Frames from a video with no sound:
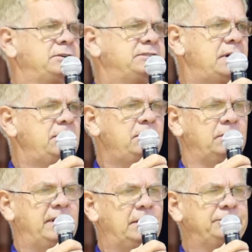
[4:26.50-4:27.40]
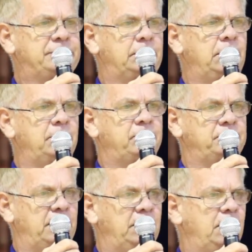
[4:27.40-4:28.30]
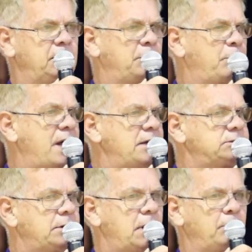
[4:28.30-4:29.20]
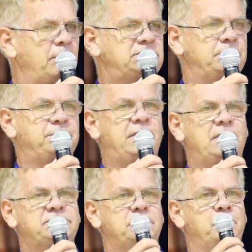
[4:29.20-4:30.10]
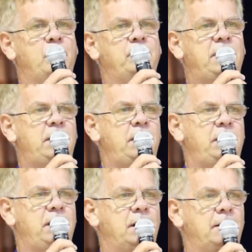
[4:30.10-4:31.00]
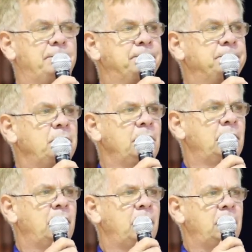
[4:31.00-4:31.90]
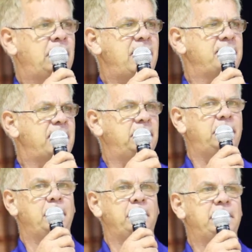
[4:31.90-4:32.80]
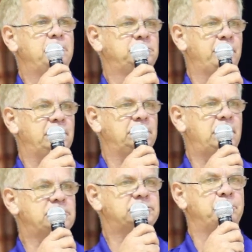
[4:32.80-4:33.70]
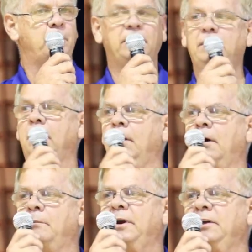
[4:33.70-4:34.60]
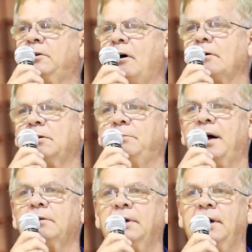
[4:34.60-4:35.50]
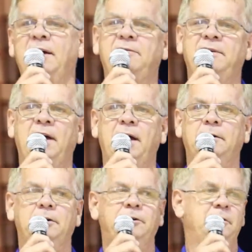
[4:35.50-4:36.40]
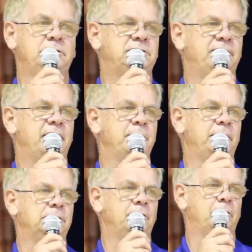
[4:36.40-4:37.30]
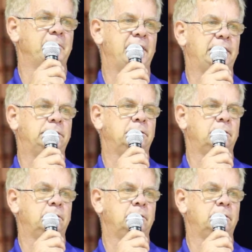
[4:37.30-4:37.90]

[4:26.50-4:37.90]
Senator Nelson here in Nebraska, I read some testimony. He gave at a hearing, was written testimony, but he talked about the heavy-handed use of eminent domain.